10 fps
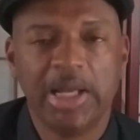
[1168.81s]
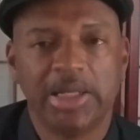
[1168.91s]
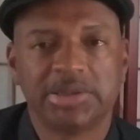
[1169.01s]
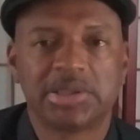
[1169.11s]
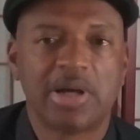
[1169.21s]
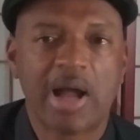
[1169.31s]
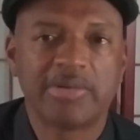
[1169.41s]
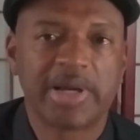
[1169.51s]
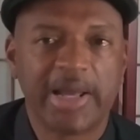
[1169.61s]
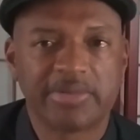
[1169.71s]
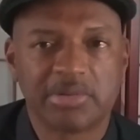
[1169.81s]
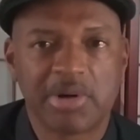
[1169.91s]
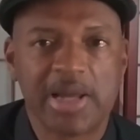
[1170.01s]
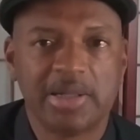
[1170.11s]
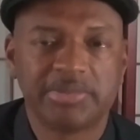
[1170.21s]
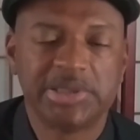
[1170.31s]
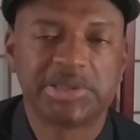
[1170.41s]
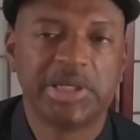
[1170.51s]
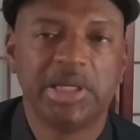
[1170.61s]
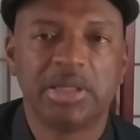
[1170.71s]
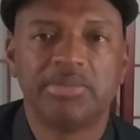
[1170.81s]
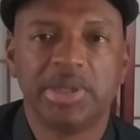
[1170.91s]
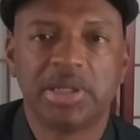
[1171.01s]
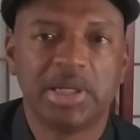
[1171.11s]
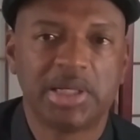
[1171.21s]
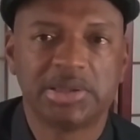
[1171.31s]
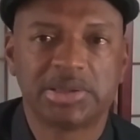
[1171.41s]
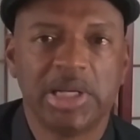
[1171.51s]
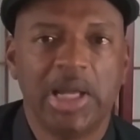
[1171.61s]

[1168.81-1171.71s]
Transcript: And so I would have to write up this kid because